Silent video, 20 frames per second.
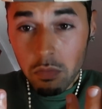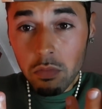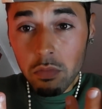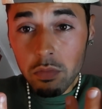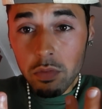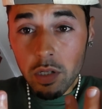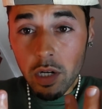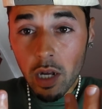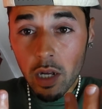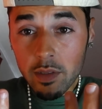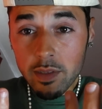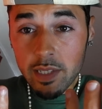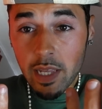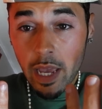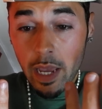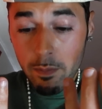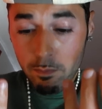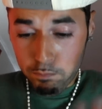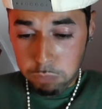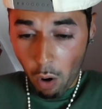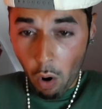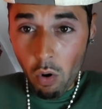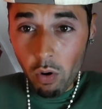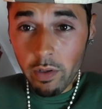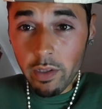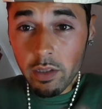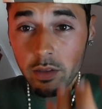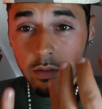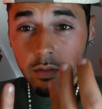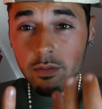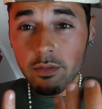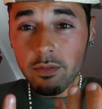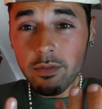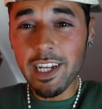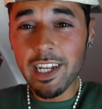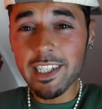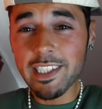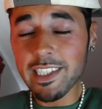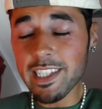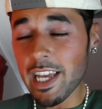You know what I'm saying? Boing! You know
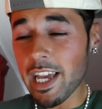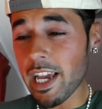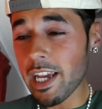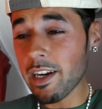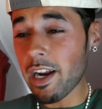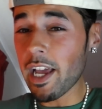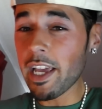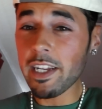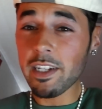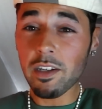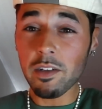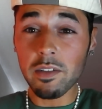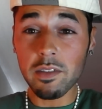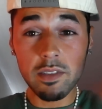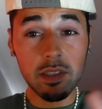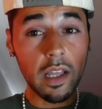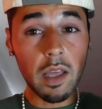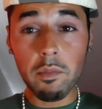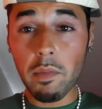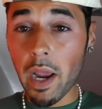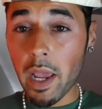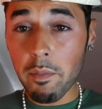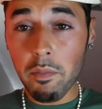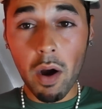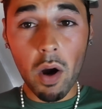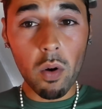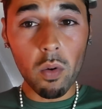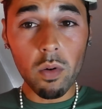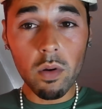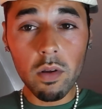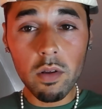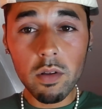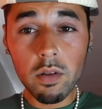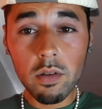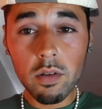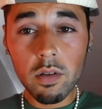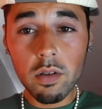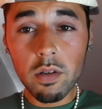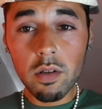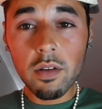what I'm saying? I ain't gonna say, hey, bro,
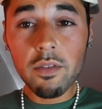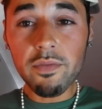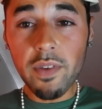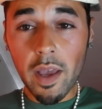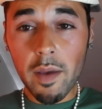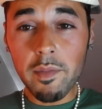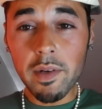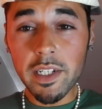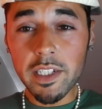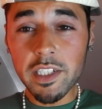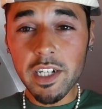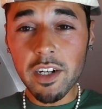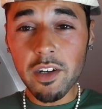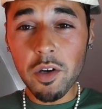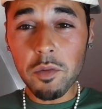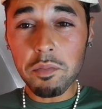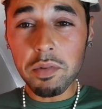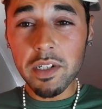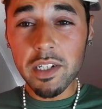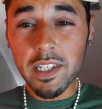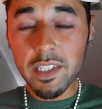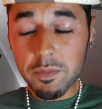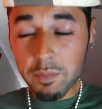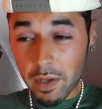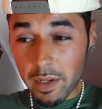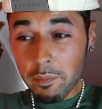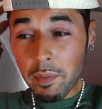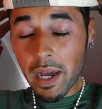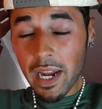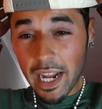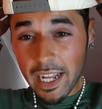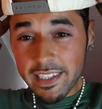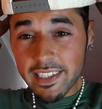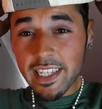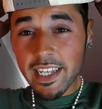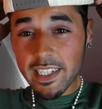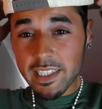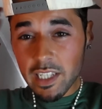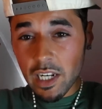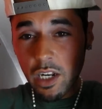family channel up in this, babe. But that
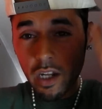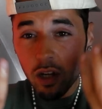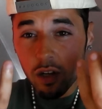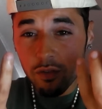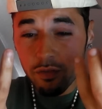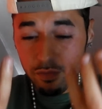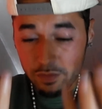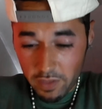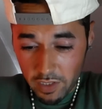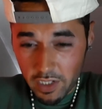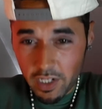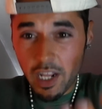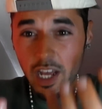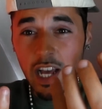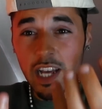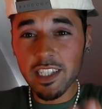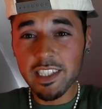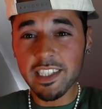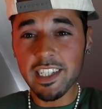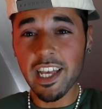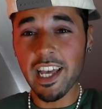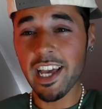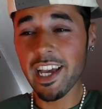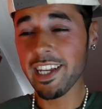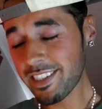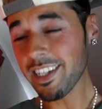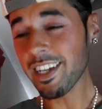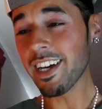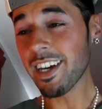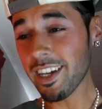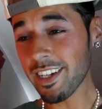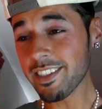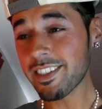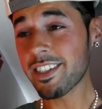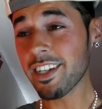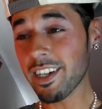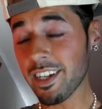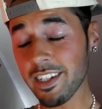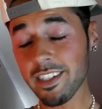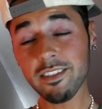takes a lot of, you know what I'm saying?
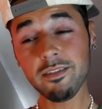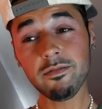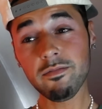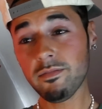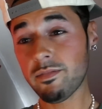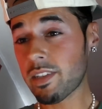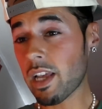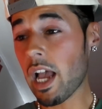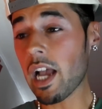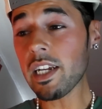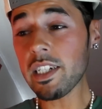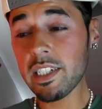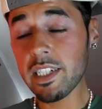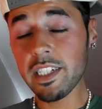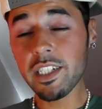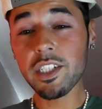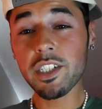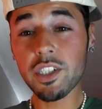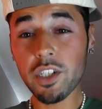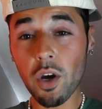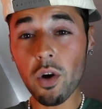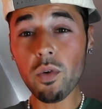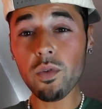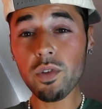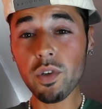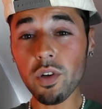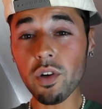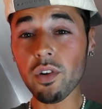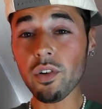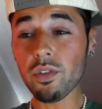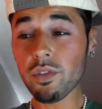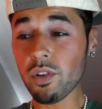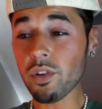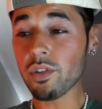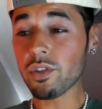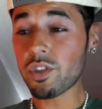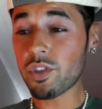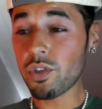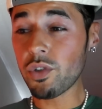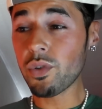To actually show
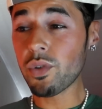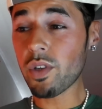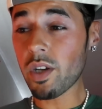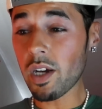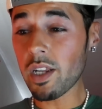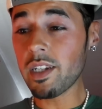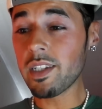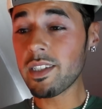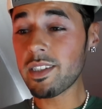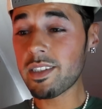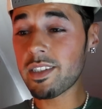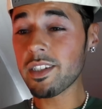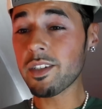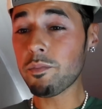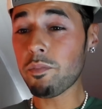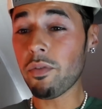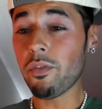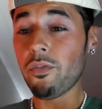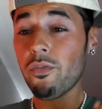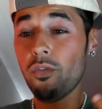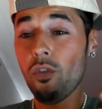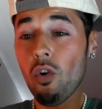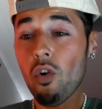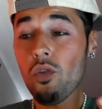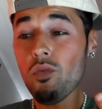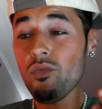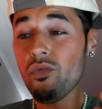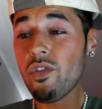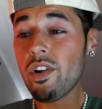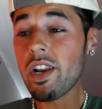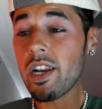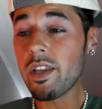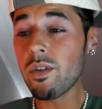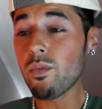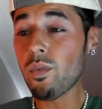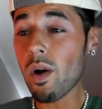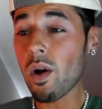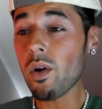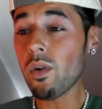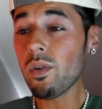your true colors, to perform really
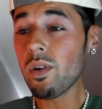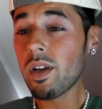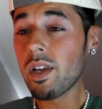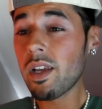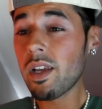well.